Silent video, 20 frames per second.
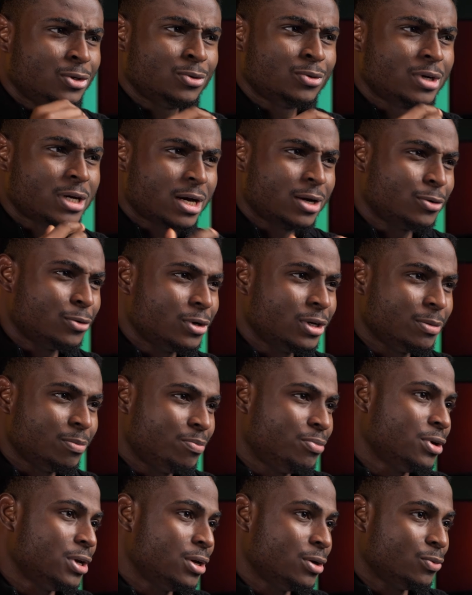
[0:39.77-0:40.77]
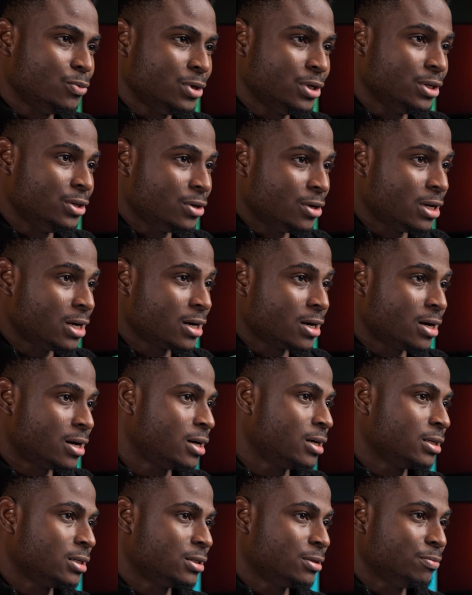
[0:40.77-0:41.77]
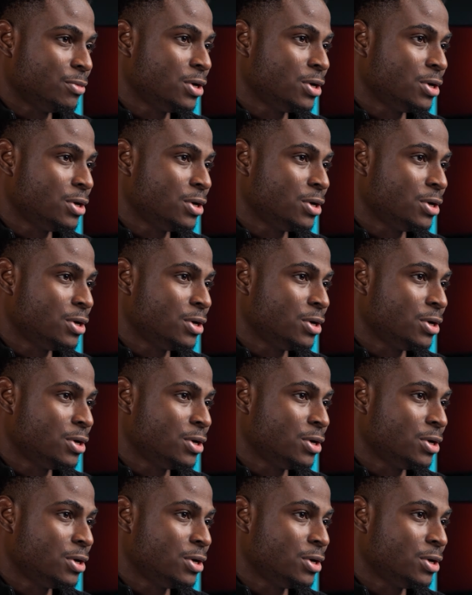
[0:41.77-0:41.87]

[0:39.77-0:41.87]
you can only pay with dollar cards,